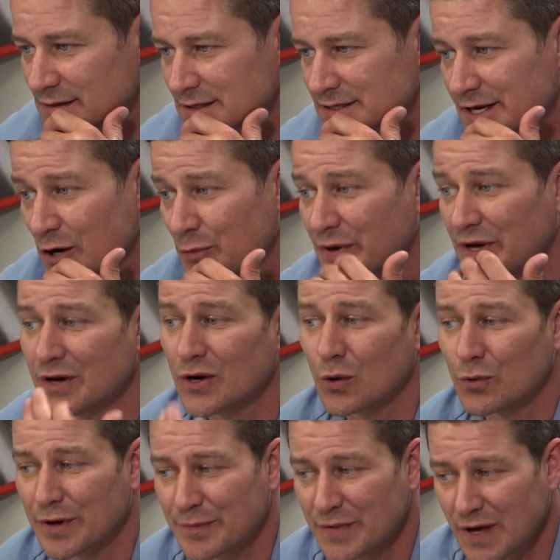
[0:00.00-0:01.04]
The TRP
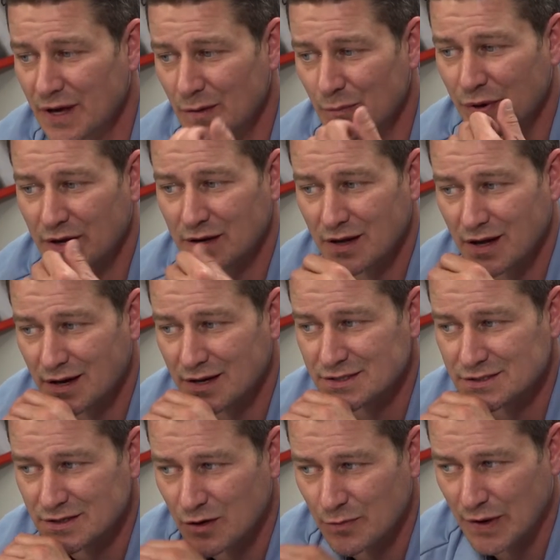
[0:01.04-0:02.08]
No-Ream Kingpin kits
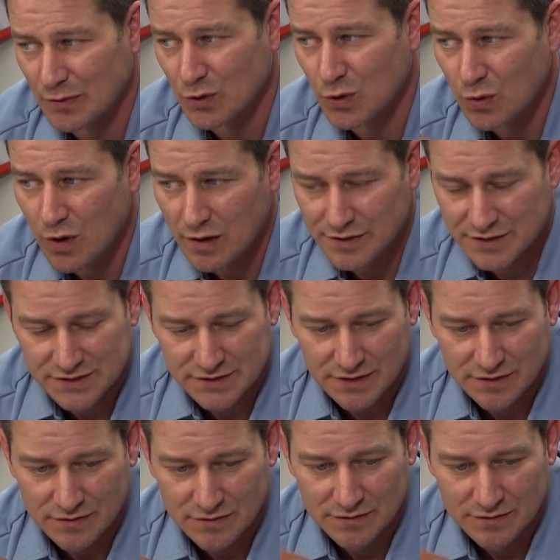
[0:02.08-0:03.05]
are made with quality steel